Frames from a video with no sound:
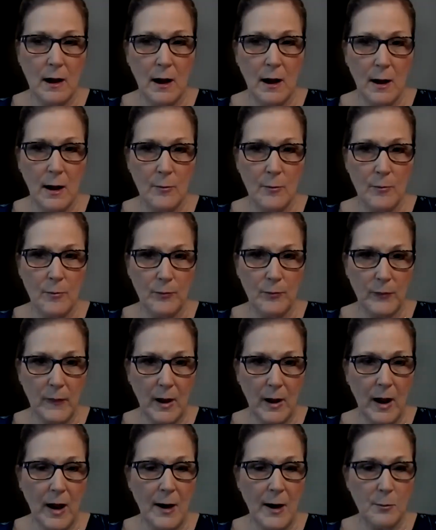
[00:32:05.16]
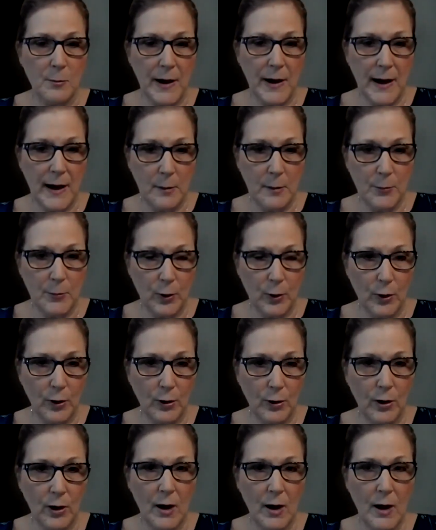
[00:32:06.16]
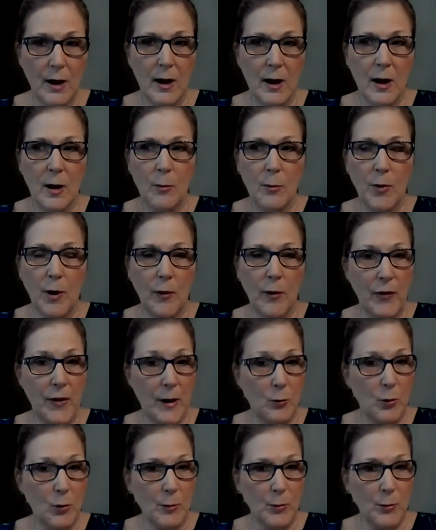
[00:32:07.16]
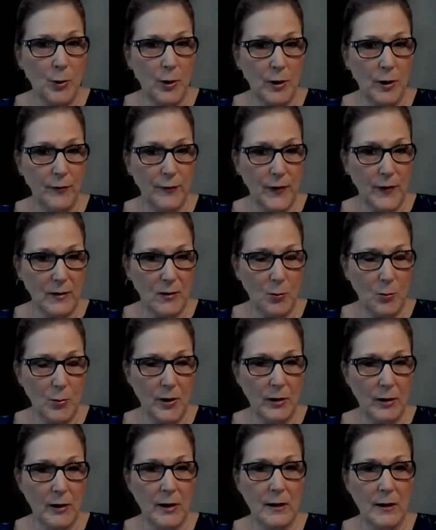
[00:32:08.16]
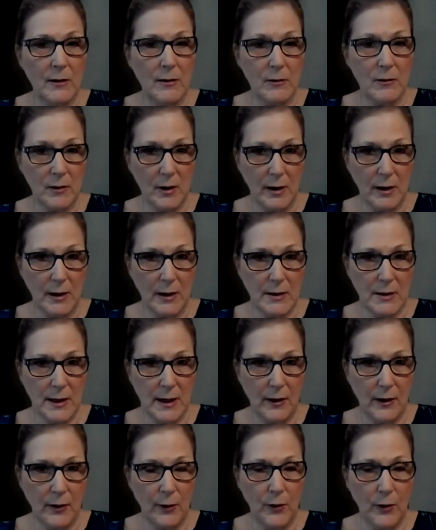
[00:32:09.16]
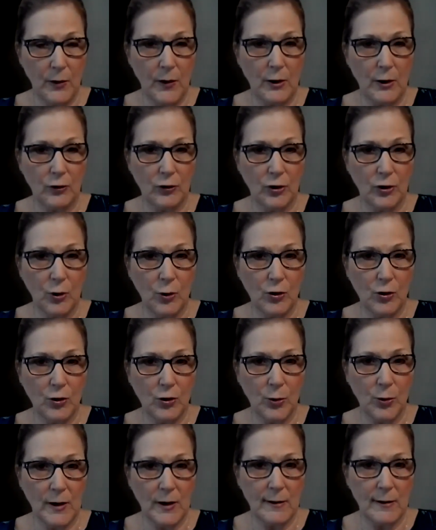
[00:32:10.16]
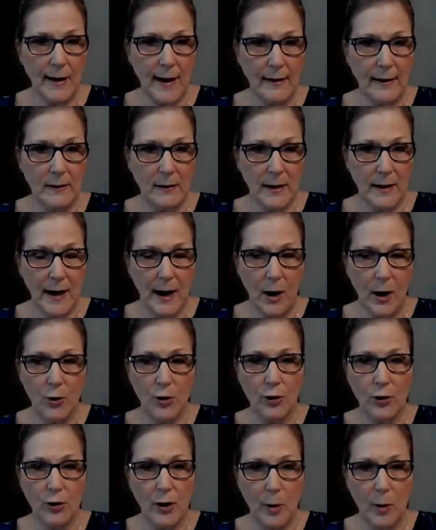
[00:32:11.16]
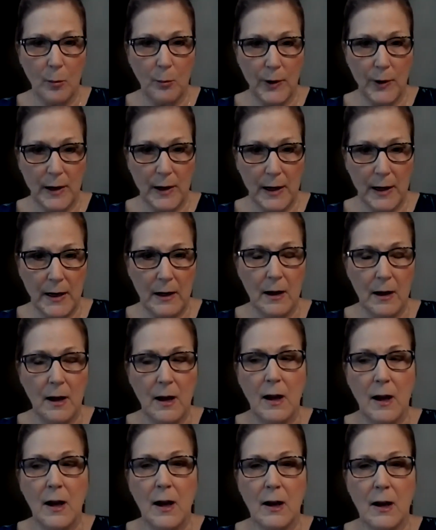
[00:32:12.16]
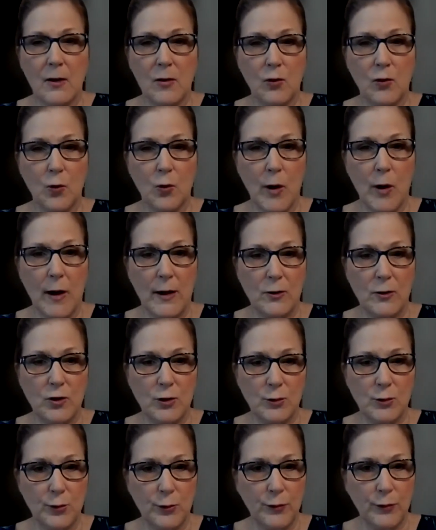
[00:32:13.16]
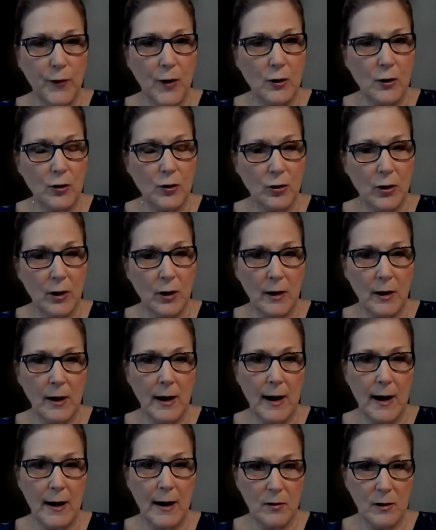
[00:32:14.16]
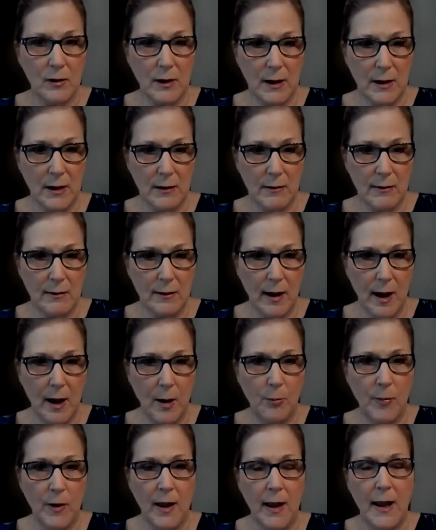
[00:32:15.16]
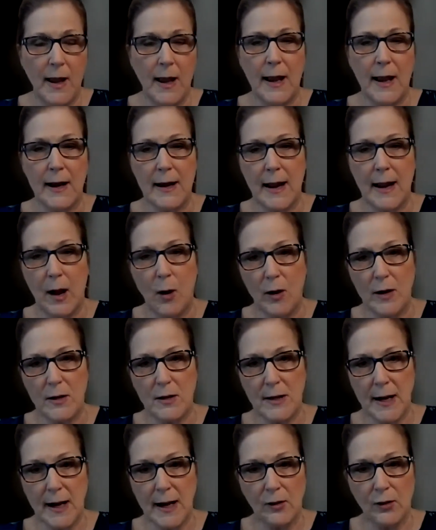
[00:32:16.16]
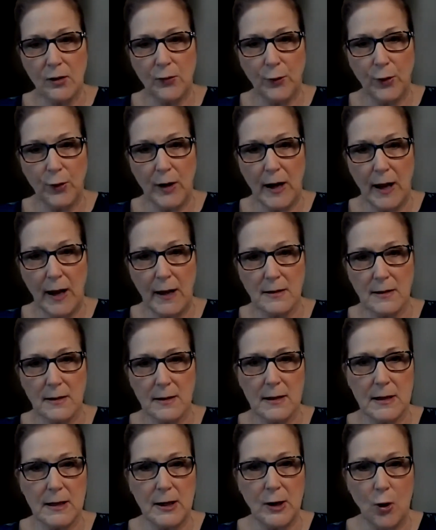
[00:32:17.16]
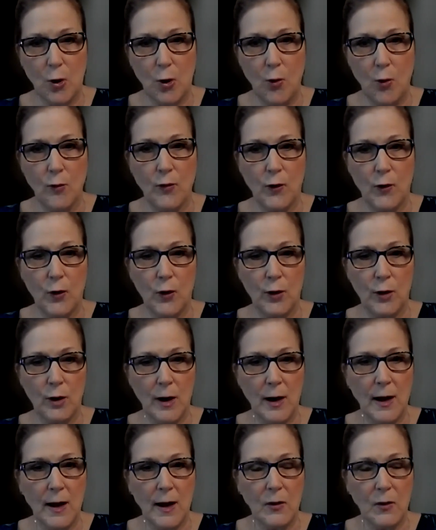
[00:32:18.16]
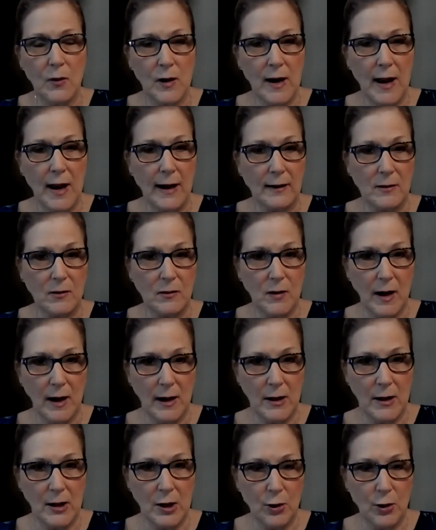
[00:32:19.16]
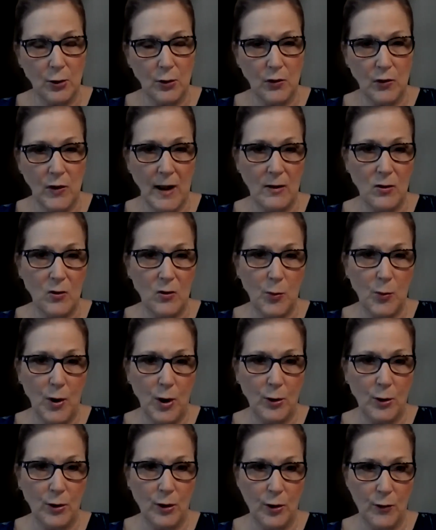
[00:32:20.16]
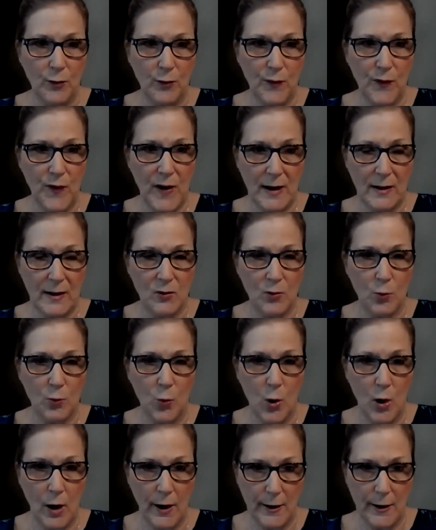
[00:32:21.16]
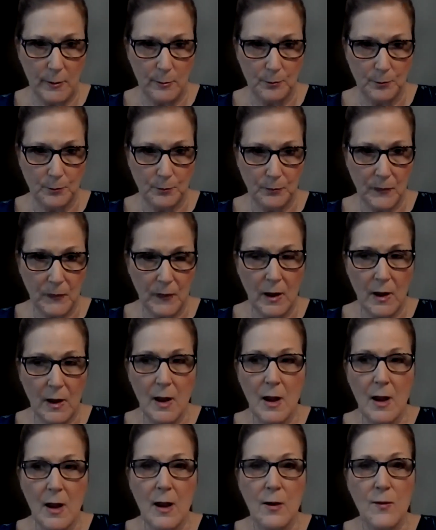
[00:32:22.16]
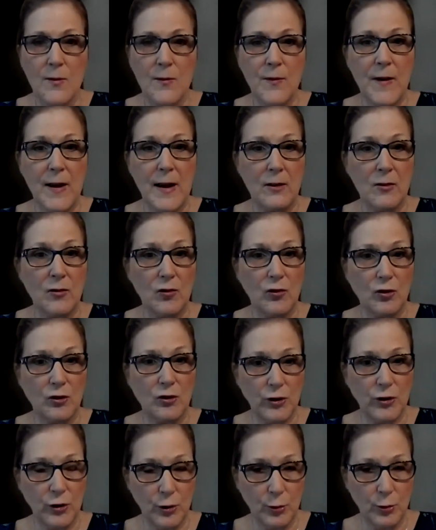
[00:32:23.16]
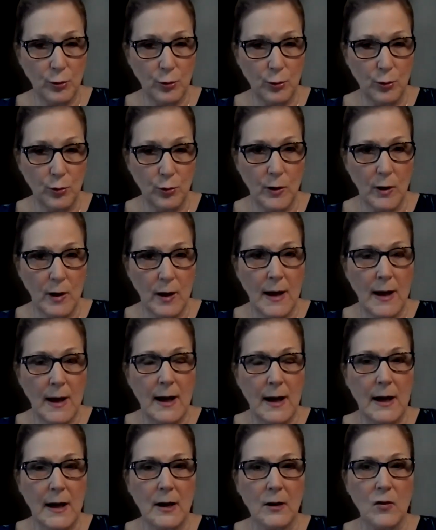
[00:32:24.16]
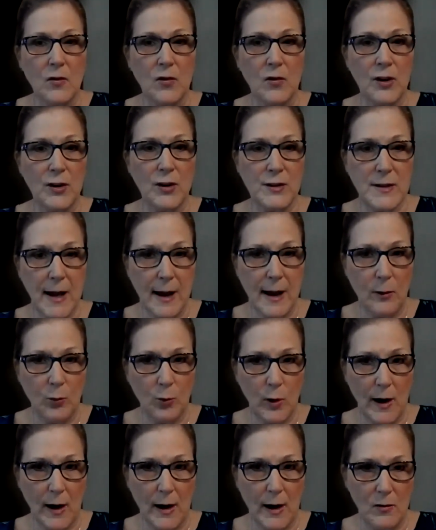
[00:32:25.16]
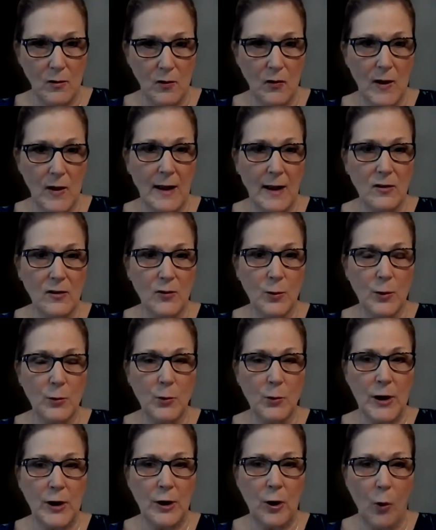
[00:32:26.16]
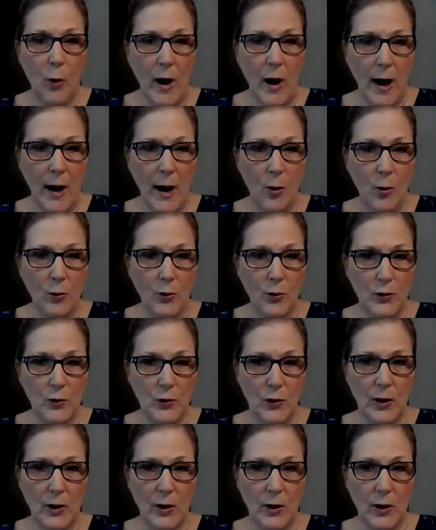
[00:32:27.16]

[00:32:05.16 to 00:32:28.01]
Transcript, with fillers: um, on paper, but then we put a feasibility study together that shows you exactly how your company is going to function as an ESOP and now a tax free entity over the next 10 years. That's part of phase one. Phase two is the debt raise. That's when we go out